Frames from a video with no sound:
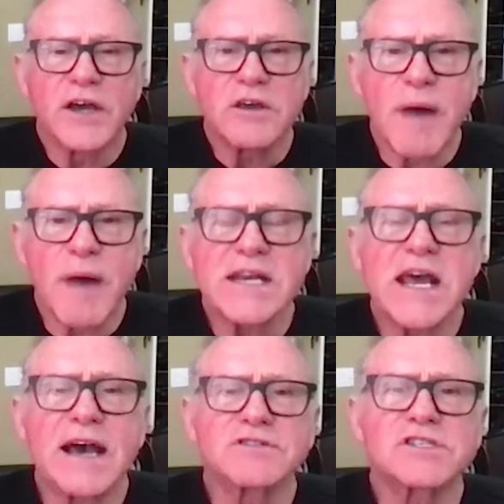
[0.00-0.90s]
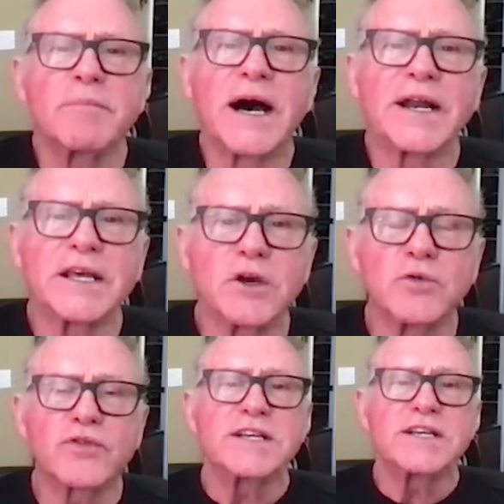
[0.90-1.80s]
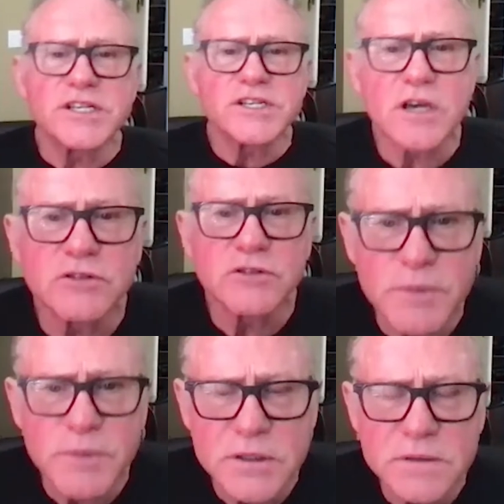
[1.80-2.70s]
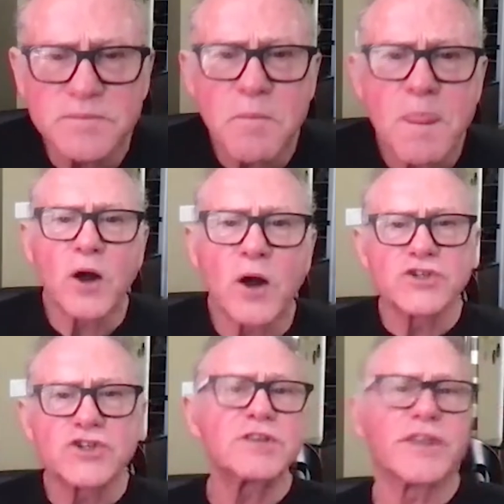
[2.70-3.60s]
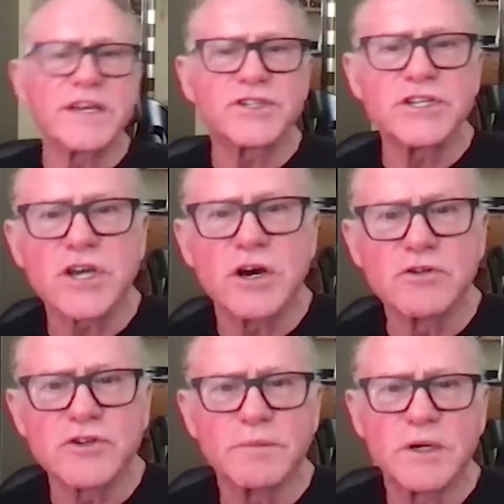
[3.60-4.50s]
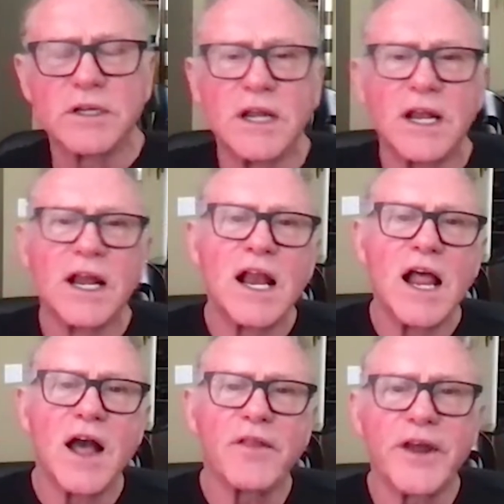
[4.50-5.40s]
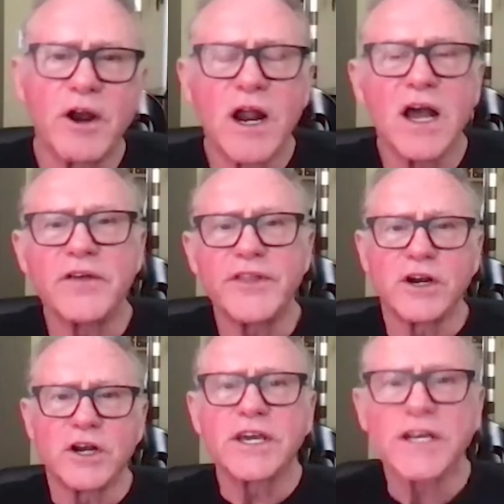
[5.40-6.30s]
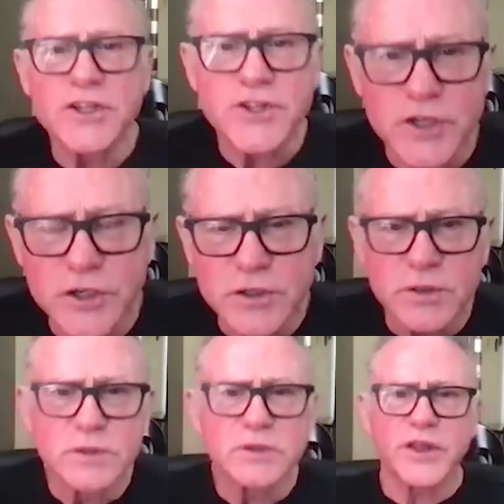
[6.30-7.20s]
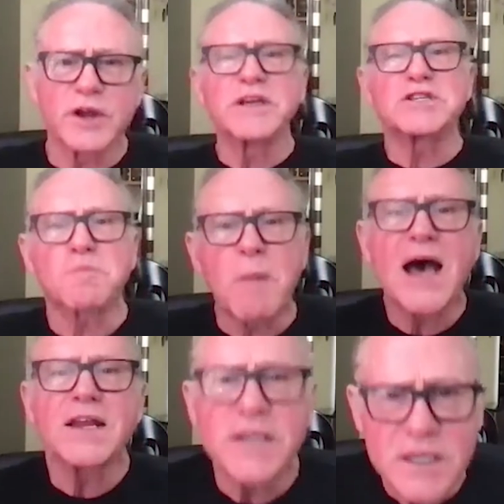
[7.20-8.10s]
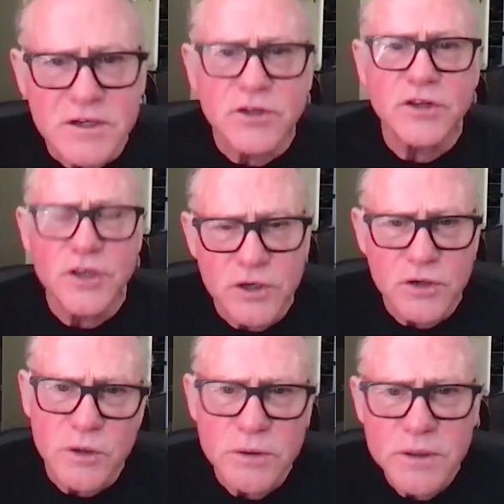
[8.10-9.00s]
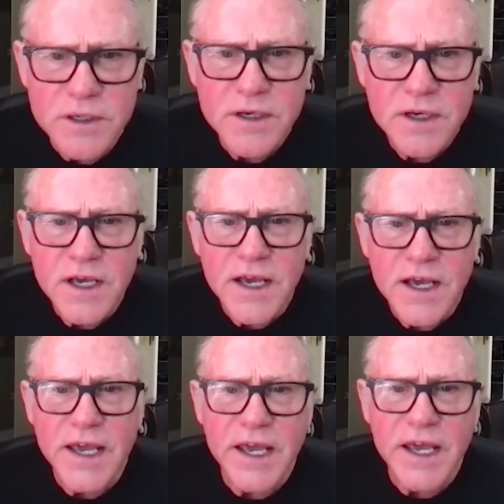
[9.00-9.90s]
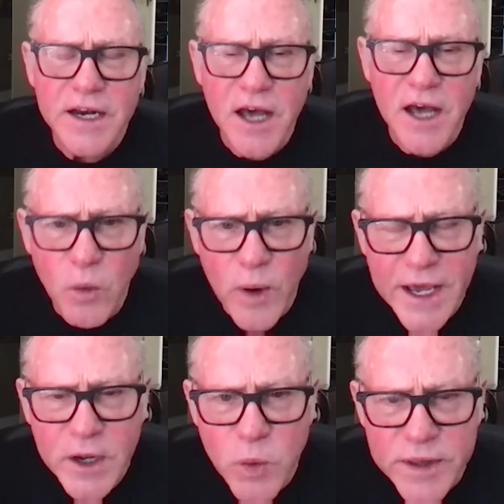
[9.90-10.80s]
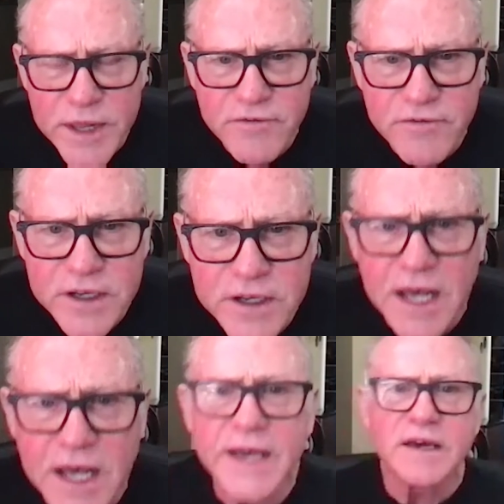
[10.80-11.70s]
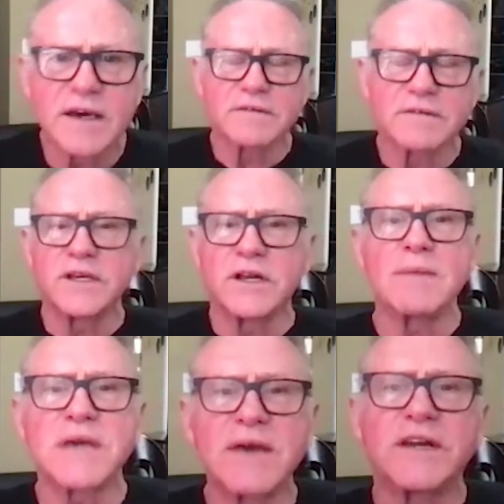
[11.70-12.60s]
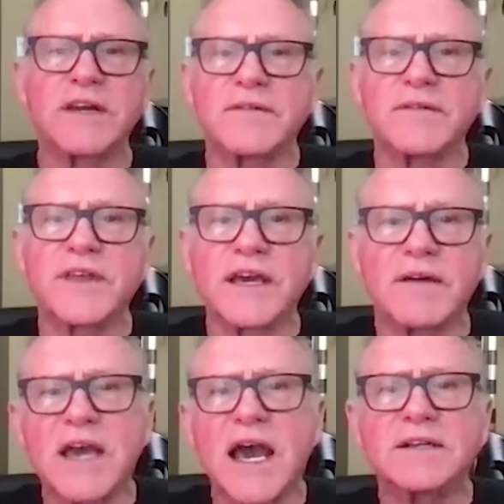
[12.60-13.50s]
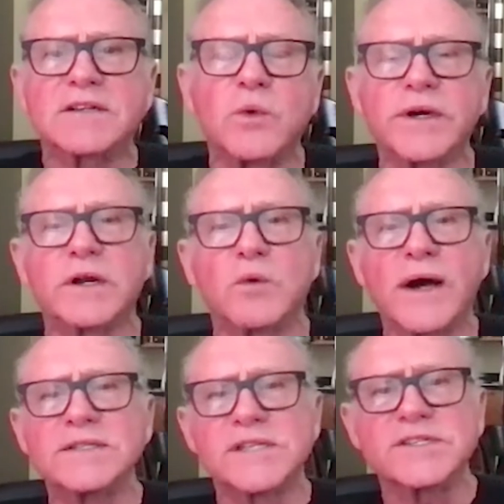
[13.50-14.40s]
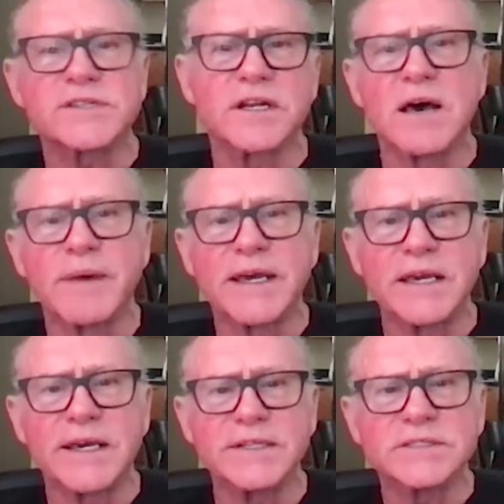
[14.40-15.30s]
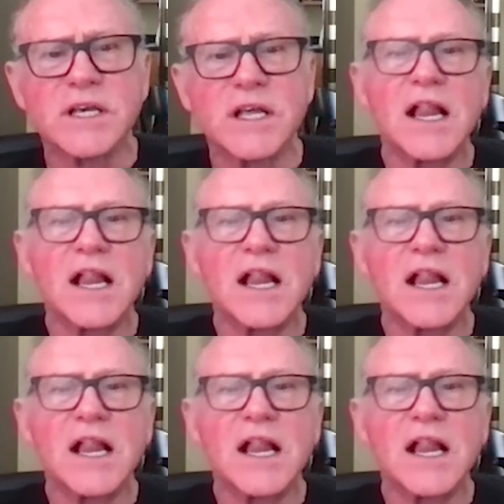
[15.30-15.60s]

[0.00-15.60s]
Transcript: you might have somebody who thinks he's coachable or she thinks she's coachable. They're looking at you, they're responding to you in a way where they feel like, I'm giving it everything I've got to Whittle. Why is he still on my case?